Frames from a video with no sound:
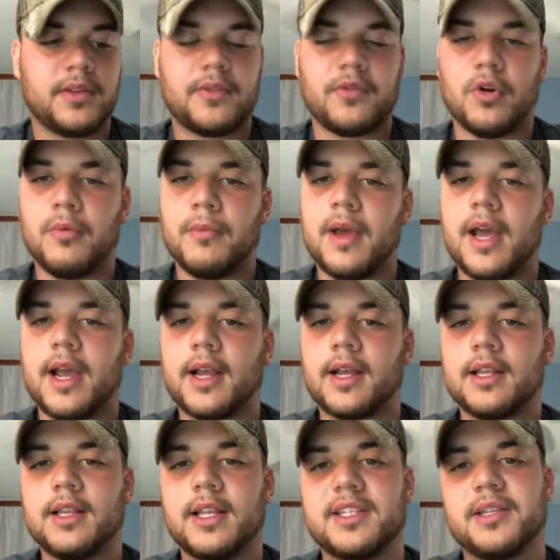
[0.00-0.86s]
throw them
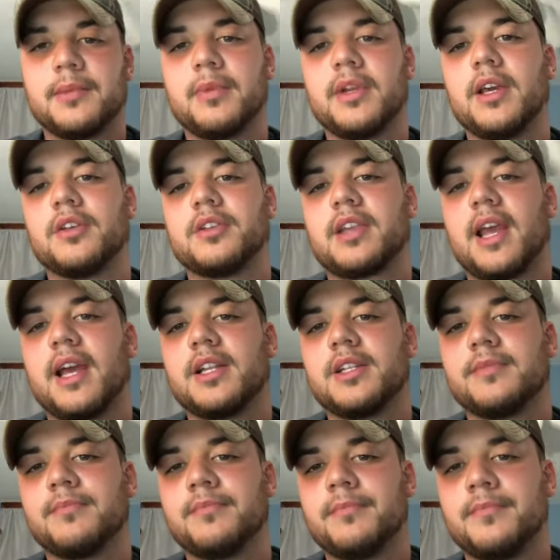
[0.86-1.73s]
back, let somebody else
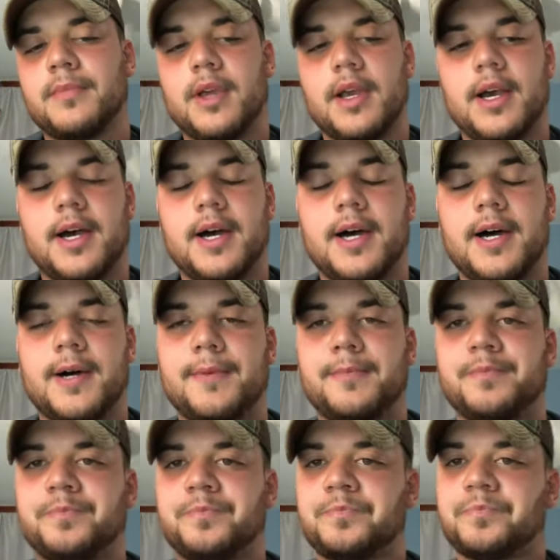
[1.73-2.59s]
catch them.
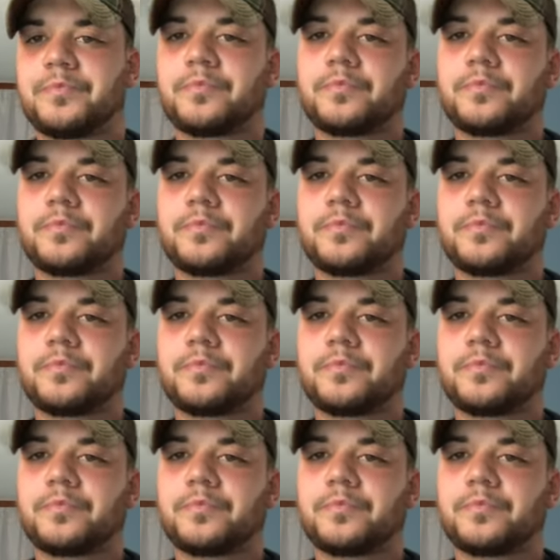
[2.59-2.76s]
Um,